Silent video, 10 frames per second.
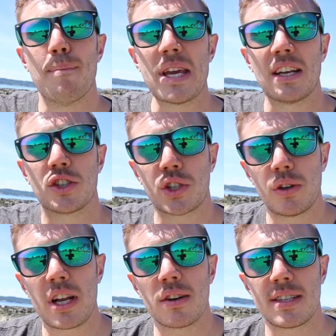being
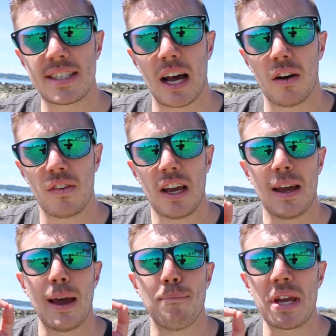true to yourself
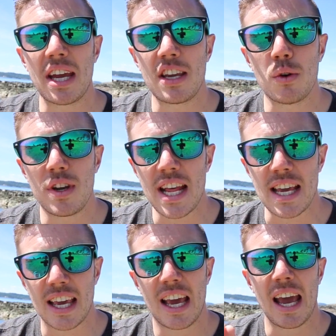and being
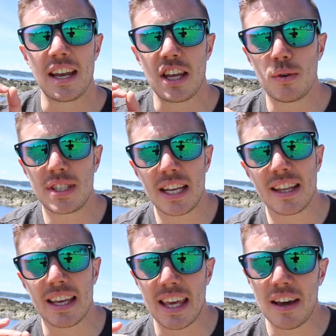unique and using
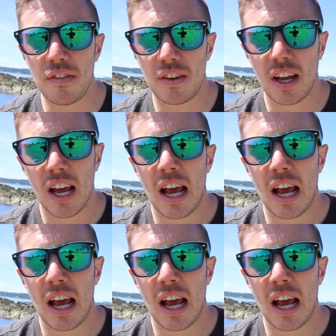the gift